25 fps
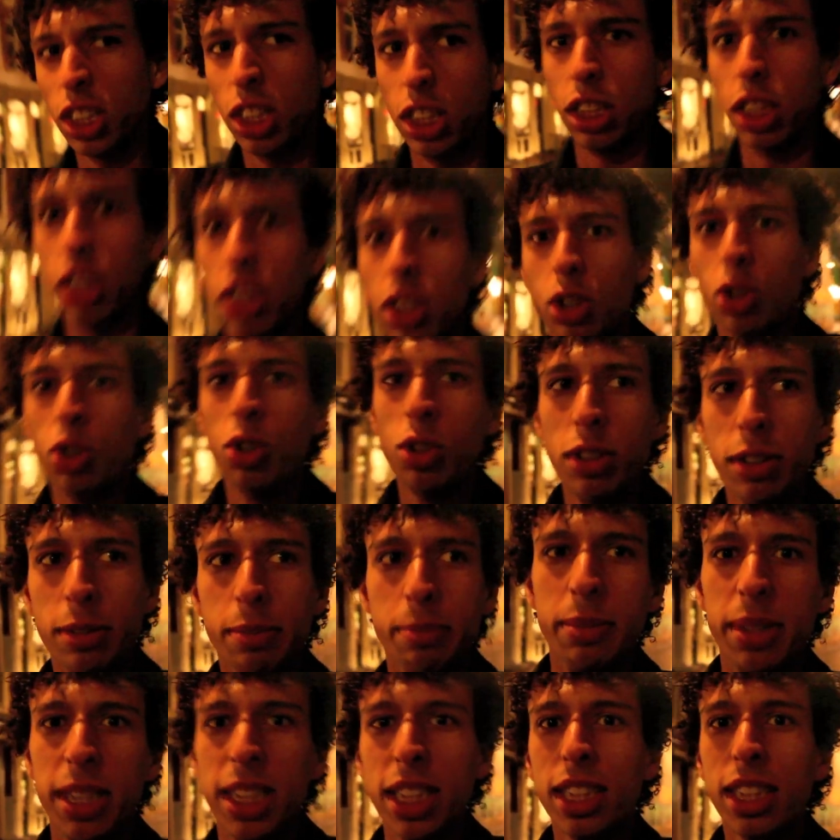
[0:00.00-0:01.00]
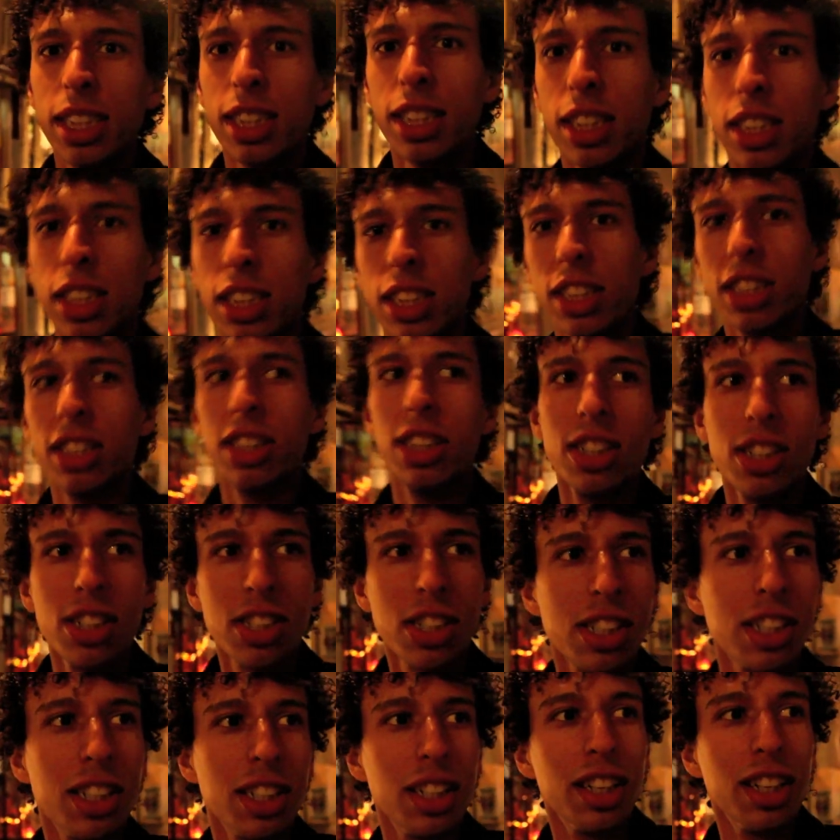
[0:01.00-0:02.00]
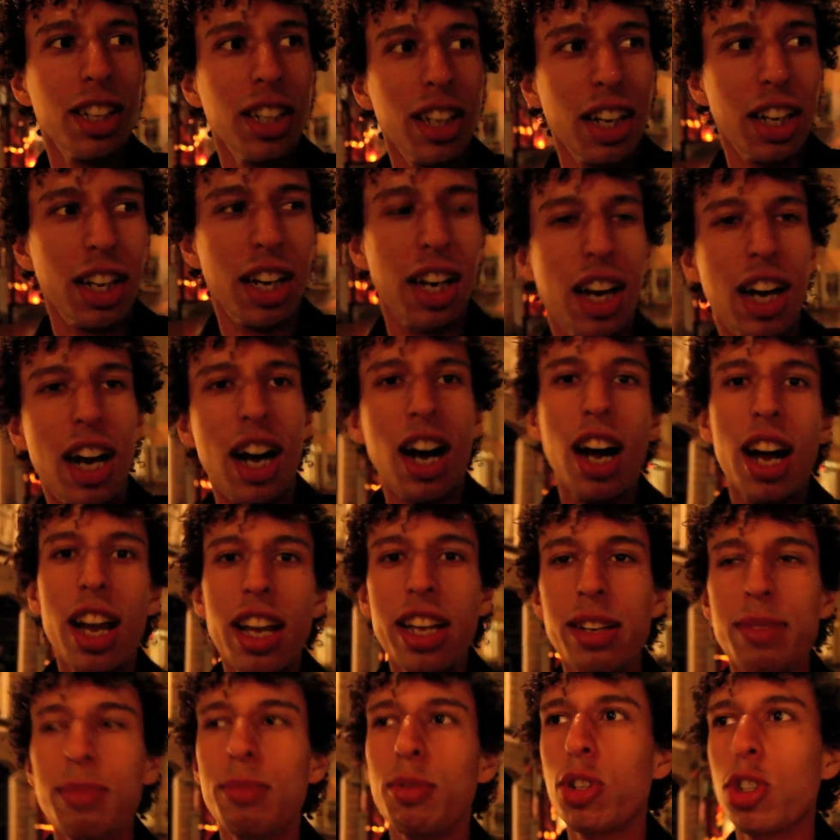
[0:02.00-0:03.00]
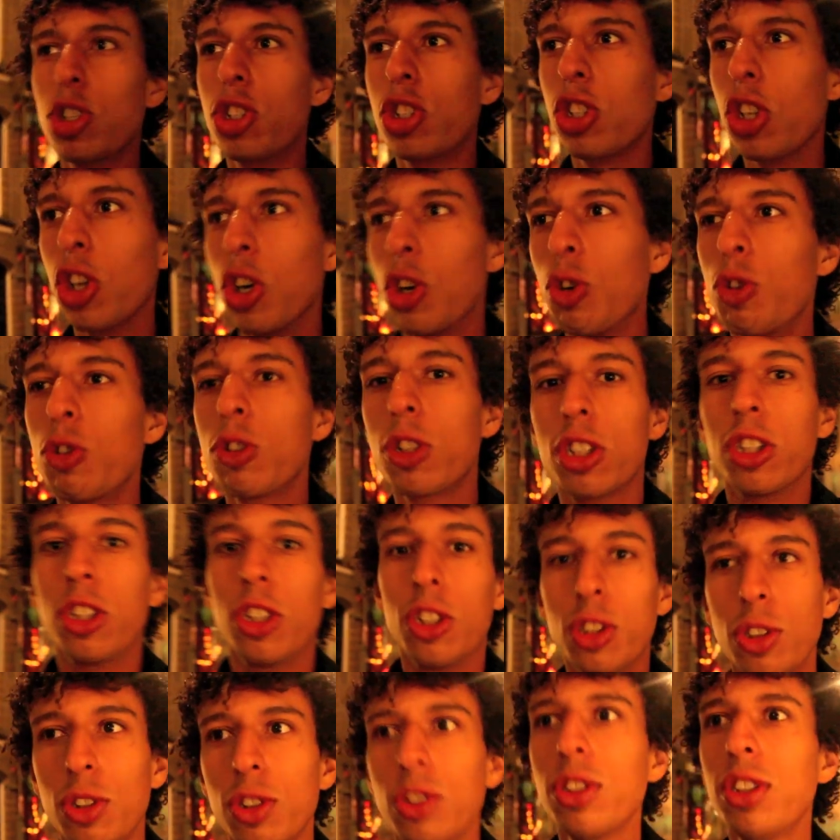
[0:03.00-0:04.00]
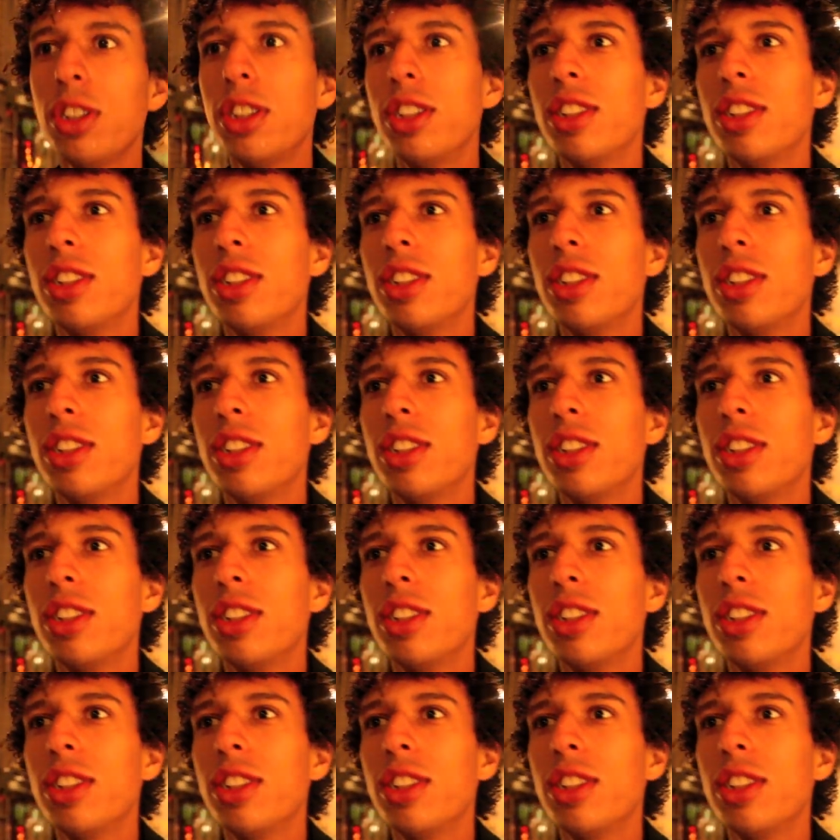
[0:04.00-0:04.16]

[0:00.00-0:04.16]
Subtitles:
Oh my goodness. I am so cold.